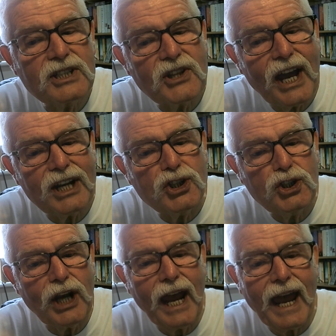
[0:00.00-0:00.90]
miss their
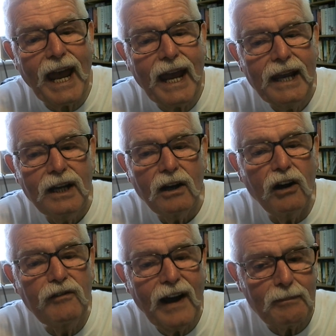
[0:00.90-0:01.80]
share
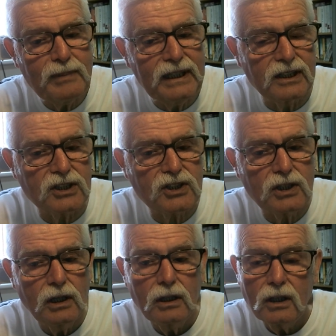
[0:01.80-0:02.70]
of
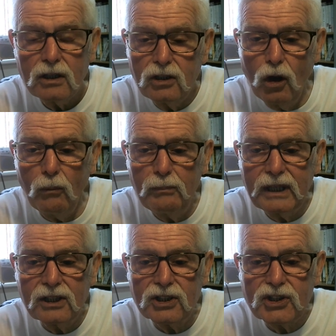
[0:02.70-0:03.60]
happiness, not
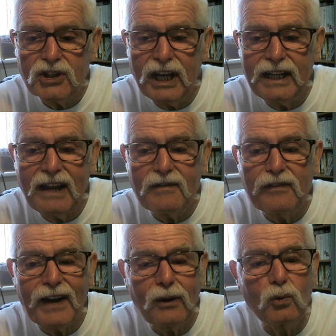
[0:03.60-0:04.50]
because they
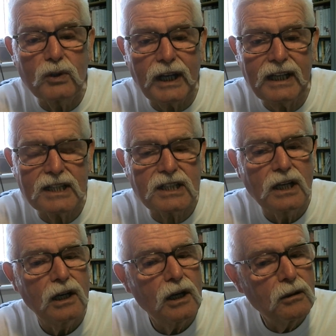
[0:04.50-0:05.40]
never found
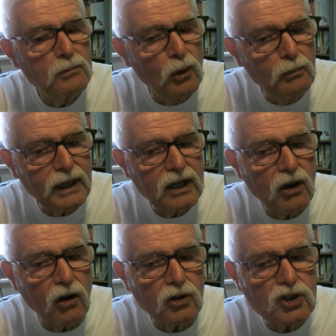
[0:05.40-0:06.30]
it, but
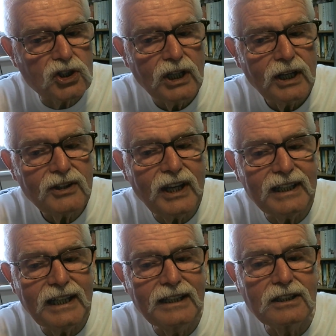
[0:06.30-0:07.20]
because
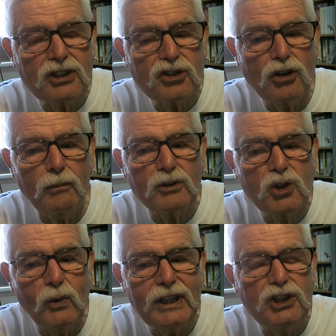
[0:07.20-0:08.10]
they didn't stop
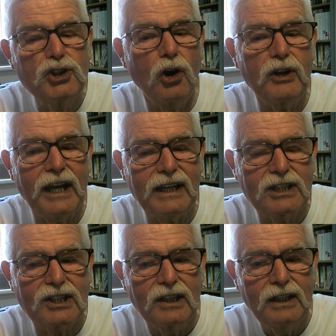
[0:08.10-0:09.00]
to enjoy
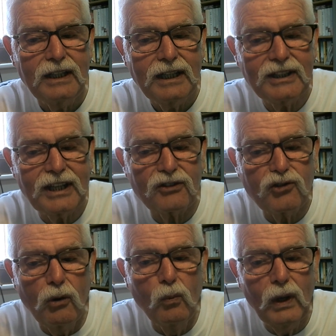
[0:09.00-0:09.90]
it. And
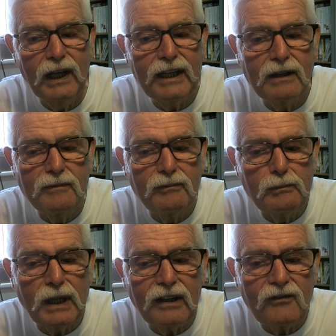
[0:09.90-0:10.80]
that's from
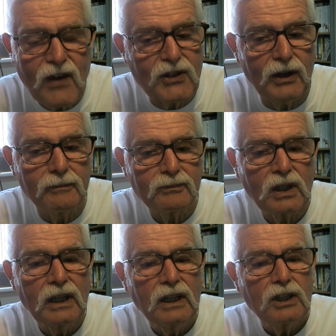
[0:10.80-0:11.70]
William uh, Feather.
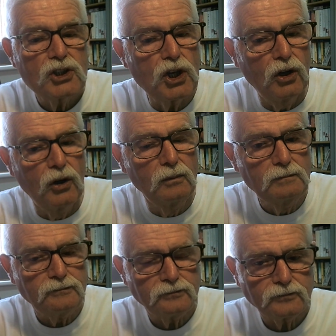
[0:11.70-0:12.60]

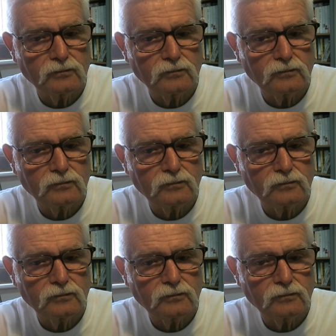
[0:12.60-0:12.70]
So,